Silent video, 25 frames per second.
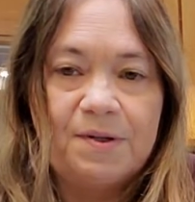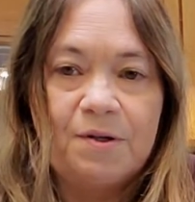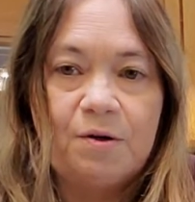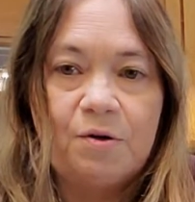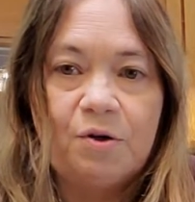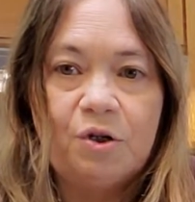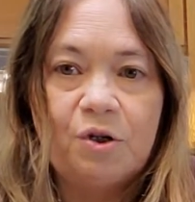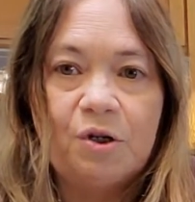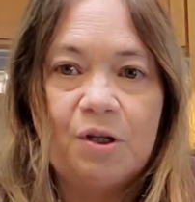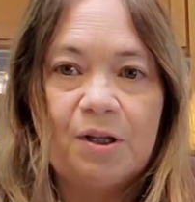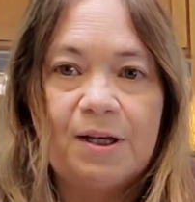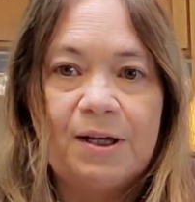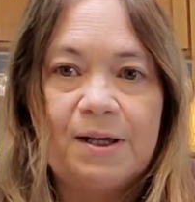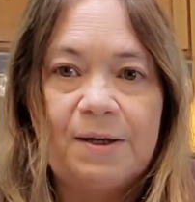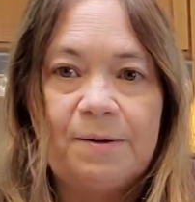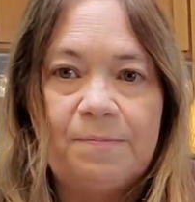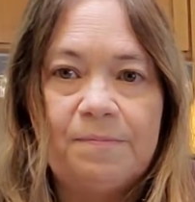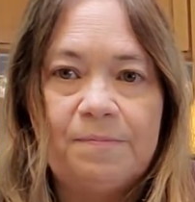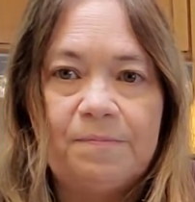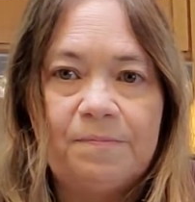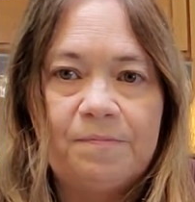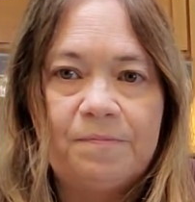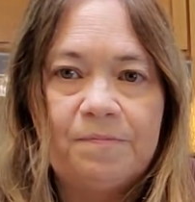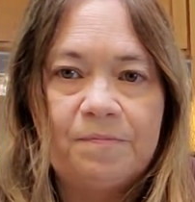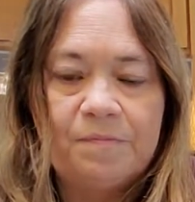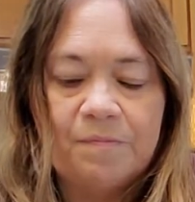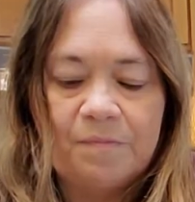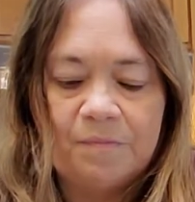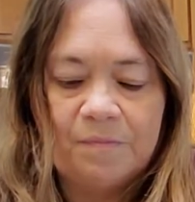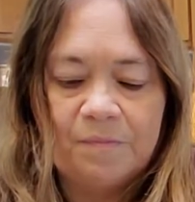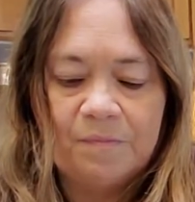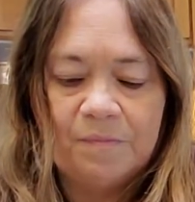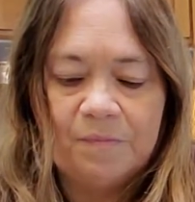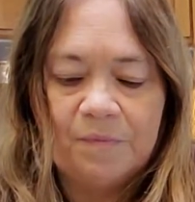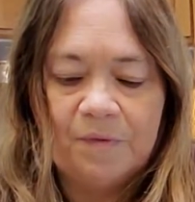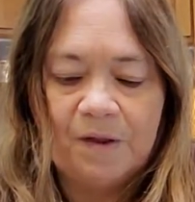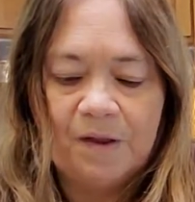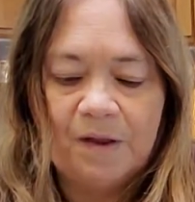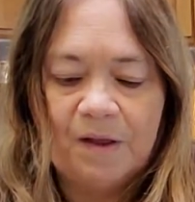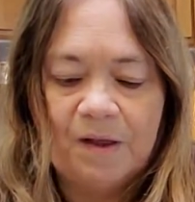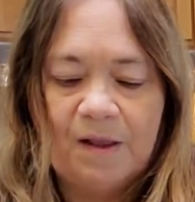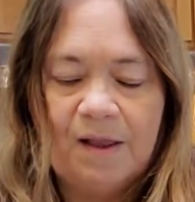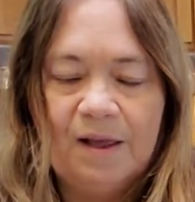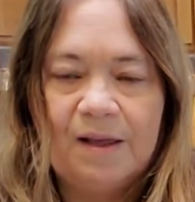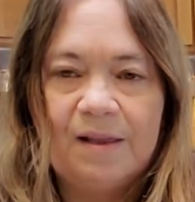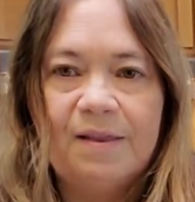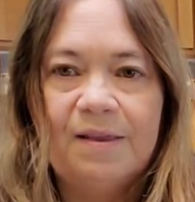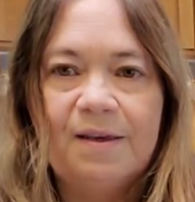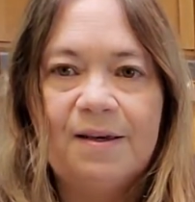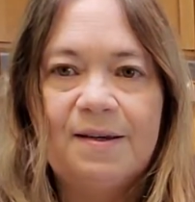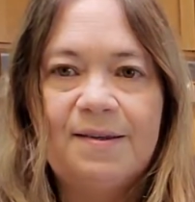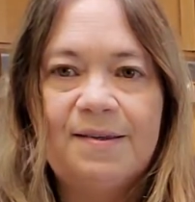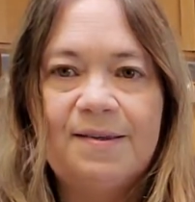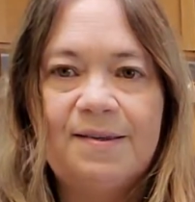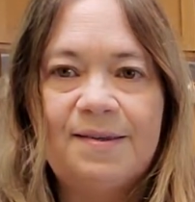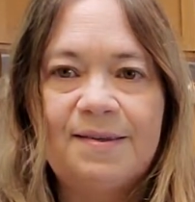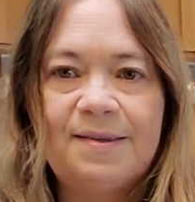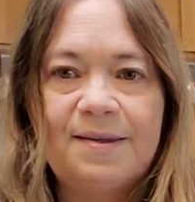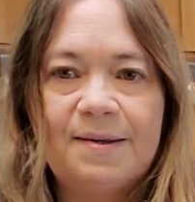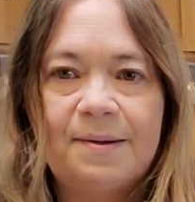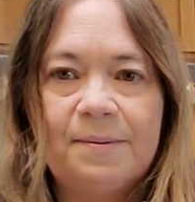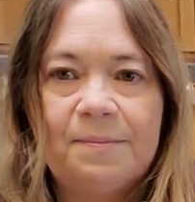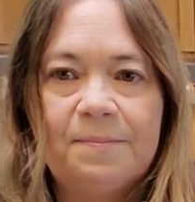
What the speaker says: usually, like this.